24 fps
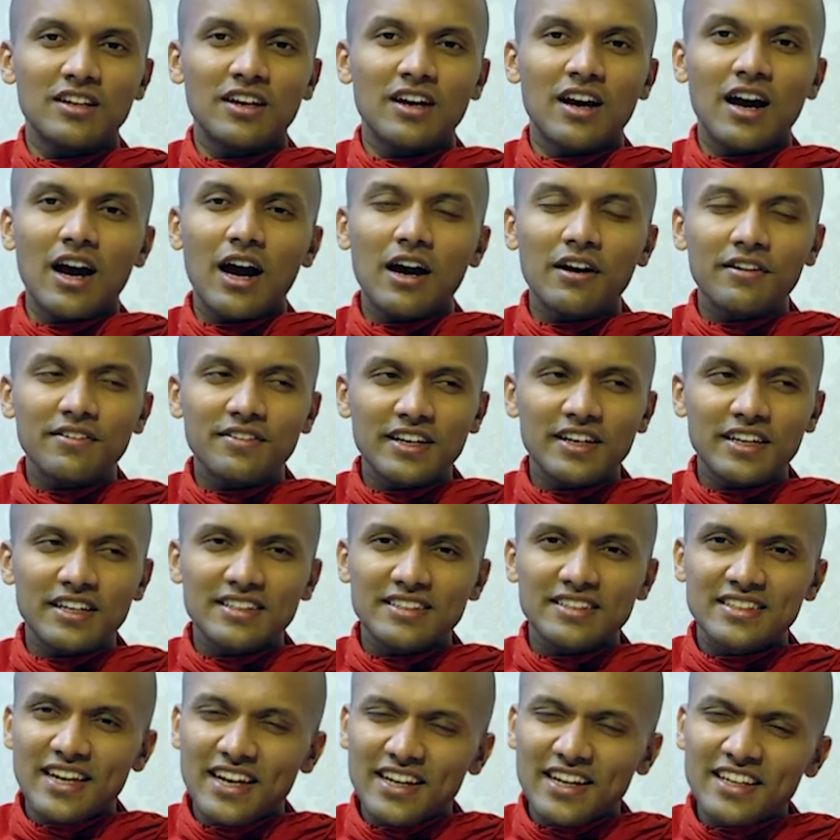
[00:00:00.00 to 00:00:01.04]
how he
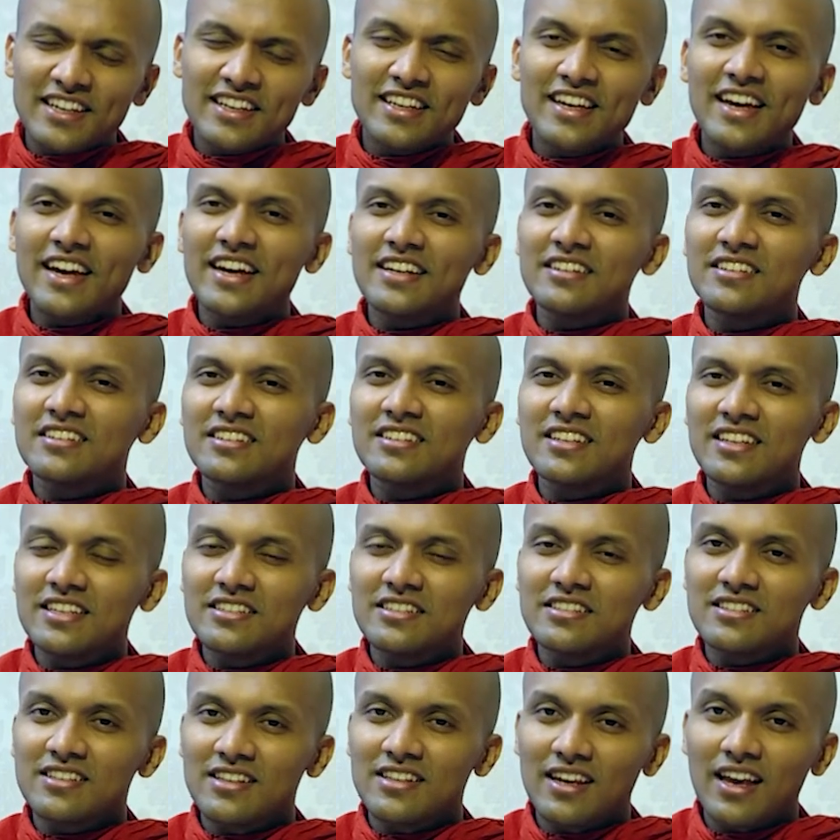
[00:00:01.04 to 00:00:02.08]
dedicated
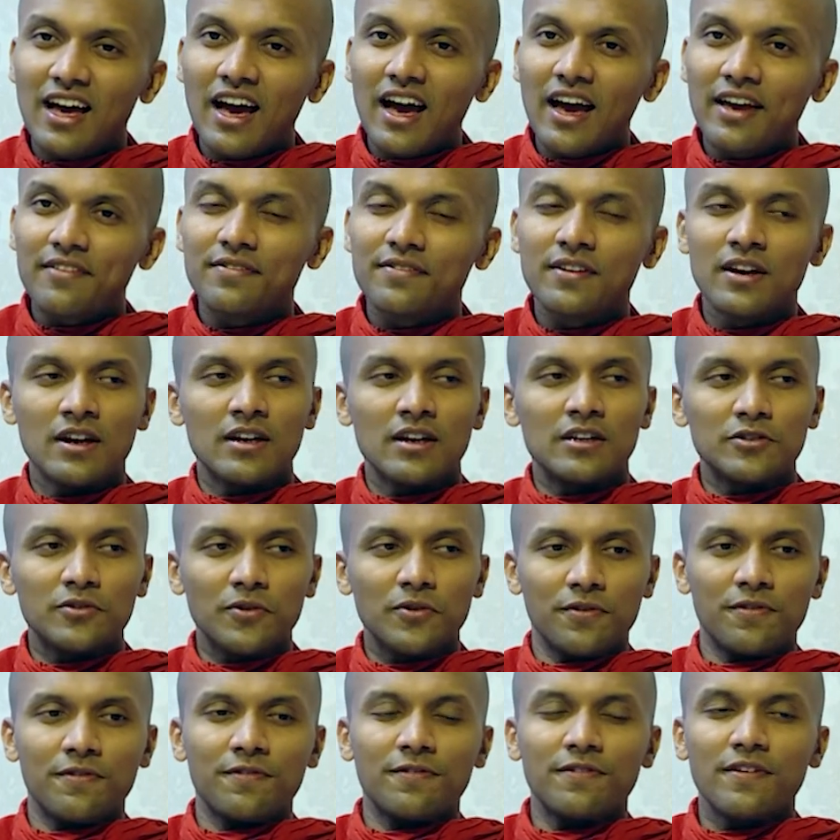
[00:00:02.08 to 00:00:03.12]
his life to
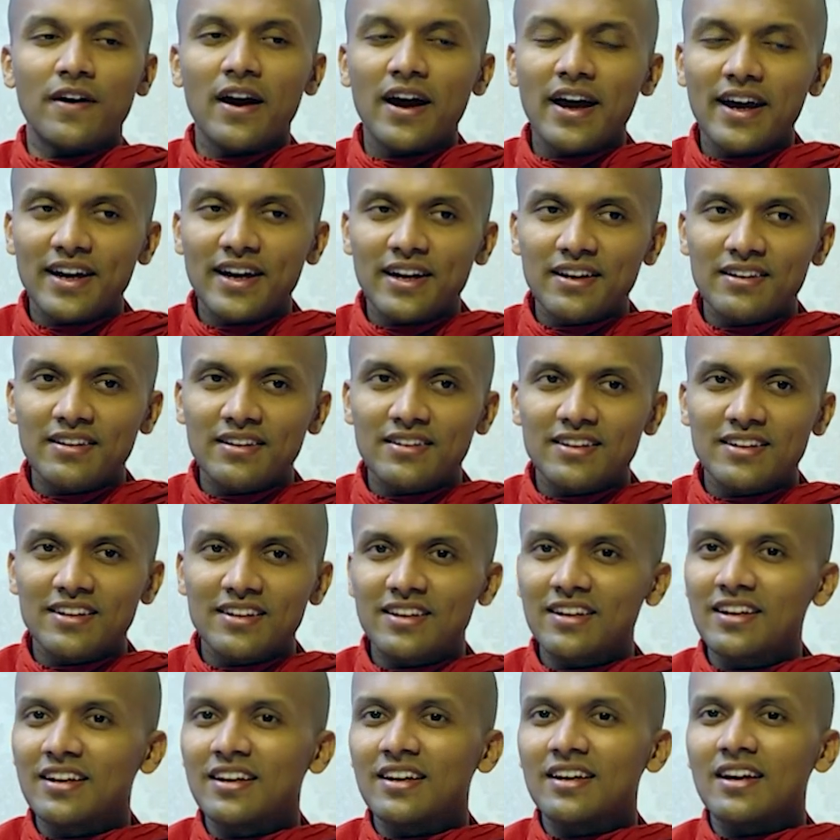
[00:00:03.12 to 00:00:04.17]
find the
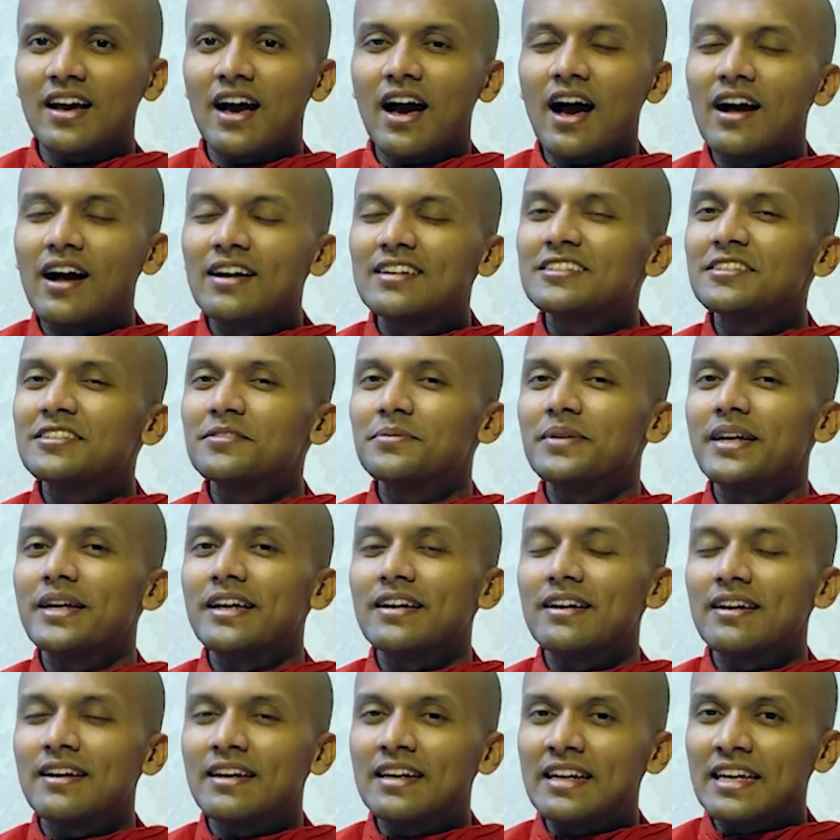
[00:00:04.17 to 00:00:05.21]

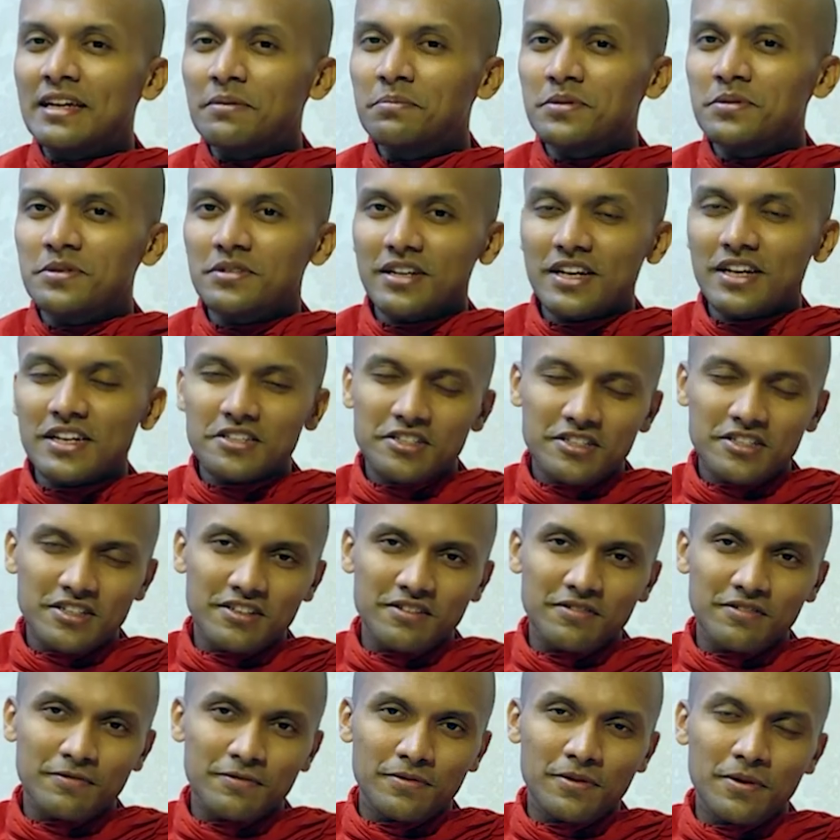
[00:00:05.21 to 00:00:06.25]
ultimate
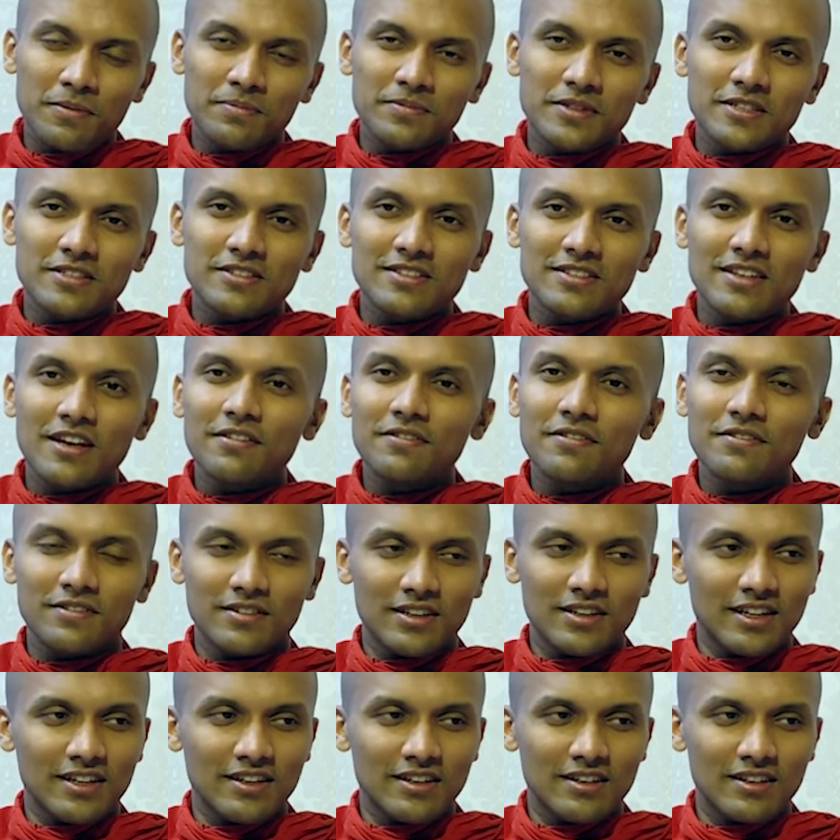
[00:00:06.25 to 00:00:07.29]
liberation from the
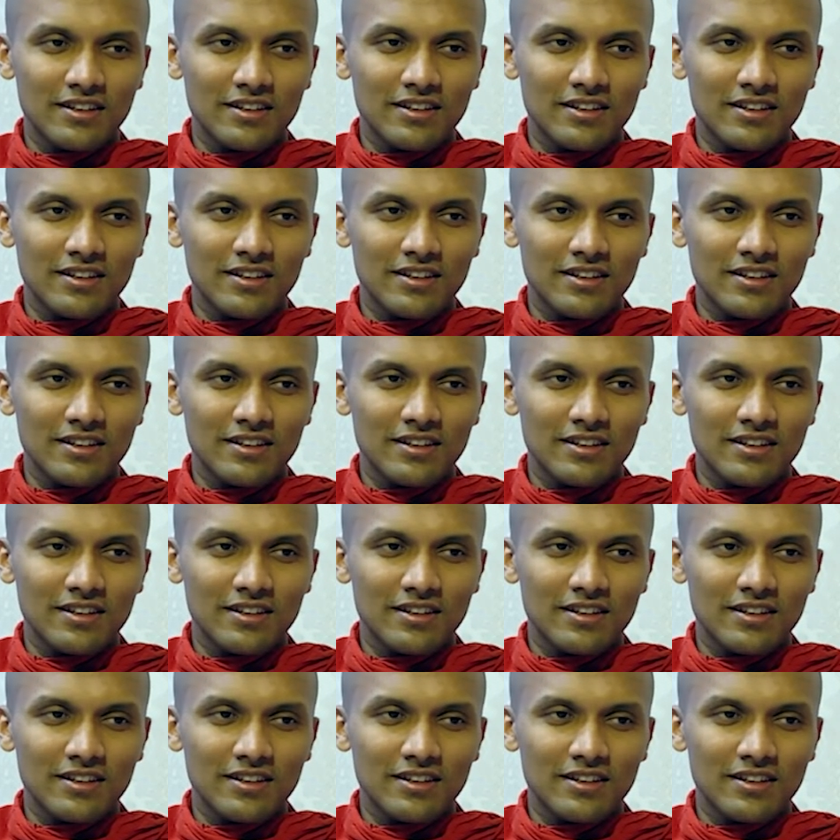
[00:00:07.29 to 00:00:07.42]
suffering.